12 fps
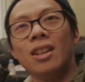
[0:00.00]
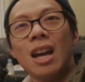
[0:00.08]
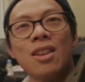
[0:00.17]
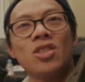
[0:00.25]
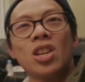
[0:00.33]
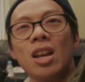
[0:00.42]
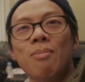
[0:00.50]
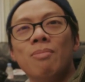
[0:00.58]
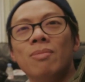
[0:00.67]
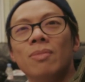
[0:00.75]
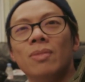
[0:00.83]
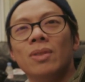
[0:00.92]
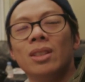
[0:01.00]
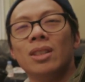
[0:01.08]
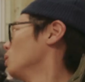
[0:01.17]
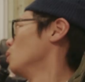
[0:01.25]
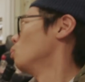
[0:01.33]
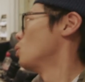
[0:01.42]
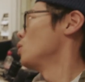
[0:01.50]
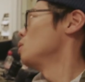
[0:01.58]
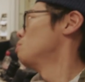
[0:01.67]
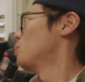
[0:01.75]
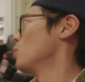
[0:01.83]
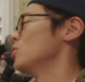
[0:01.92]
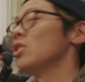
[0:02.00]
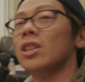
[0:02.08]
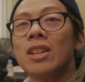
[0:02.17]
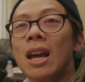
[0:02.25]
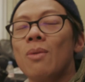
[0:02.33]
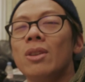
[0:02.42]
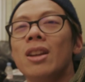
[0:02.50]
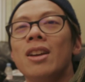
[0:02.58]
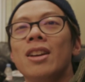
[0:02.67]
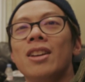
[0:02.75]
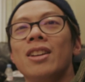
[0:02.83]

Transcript: And Tim, why are you pointing down there?